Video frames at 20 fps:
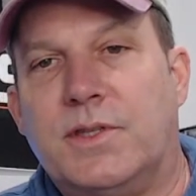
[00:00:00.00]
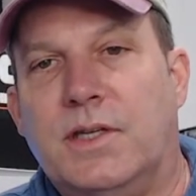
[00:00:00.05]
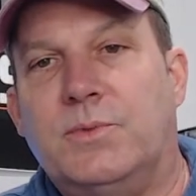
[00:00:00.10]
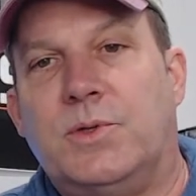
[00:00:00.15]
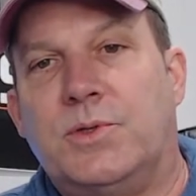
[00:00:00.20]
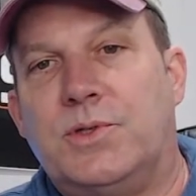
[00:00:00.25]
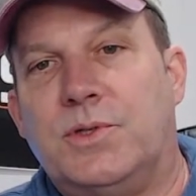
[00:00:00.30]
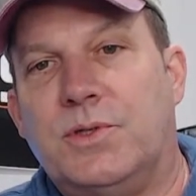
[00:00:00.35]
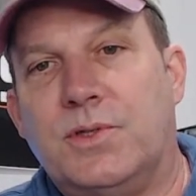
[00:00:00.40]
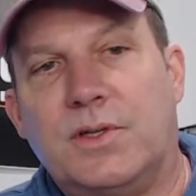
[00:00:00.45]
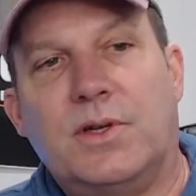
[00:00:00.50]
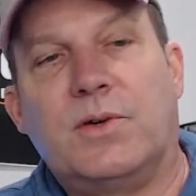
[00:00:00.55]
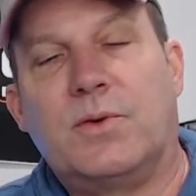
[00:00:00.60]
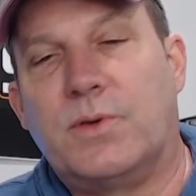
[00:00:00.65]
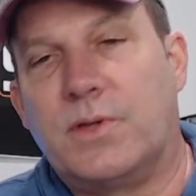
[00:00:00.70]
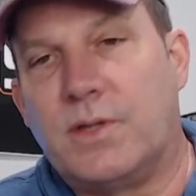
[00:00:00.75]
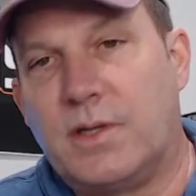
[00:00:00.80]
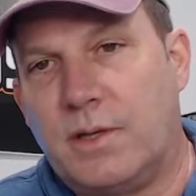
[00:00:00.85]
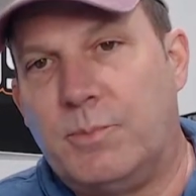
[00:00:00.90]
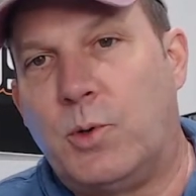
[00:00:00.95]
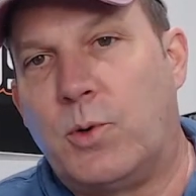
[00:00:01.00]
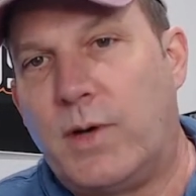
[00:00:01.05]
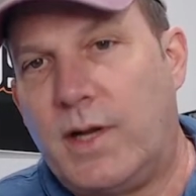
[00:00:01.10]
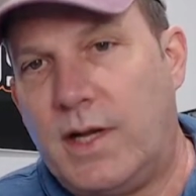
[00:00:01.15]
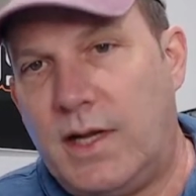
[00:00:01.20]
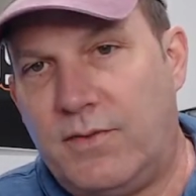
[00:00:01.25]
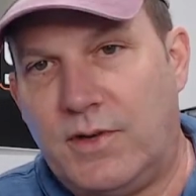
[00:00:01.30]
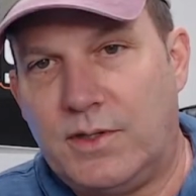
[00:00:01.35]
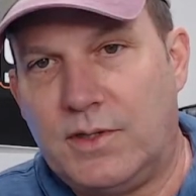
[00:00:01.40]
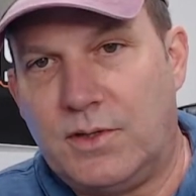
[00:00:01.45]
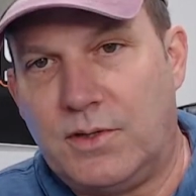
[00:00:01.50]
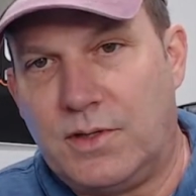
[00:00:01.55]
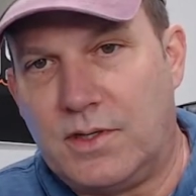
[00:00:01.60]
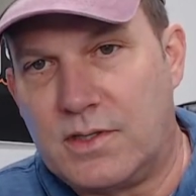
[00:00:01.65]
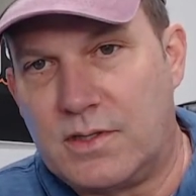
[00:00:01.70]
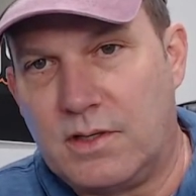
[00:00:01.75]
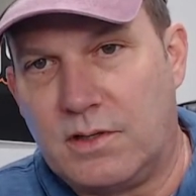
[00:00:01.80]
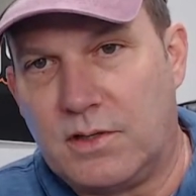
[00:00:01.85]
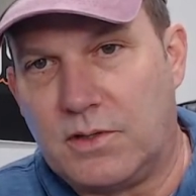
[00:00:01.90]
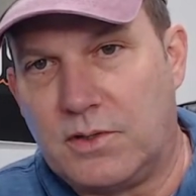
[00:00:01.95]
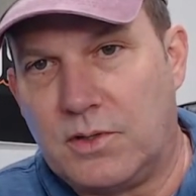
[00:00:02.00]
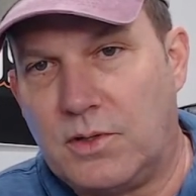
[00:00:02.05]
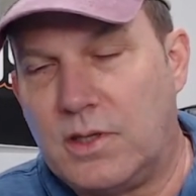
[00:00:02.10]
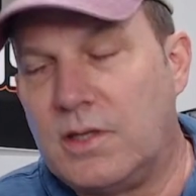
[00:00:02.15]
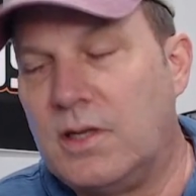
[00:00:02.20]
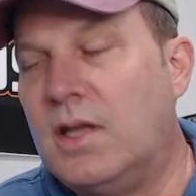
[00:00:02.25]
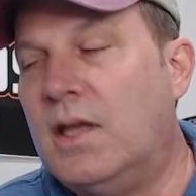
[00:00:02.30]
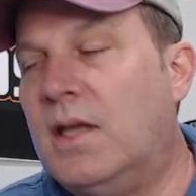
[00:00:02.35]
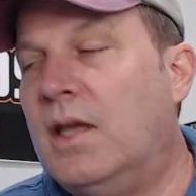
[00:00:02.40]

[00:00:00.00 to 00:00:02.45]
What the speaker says: They want you to go with a more heavy-duty solenoid.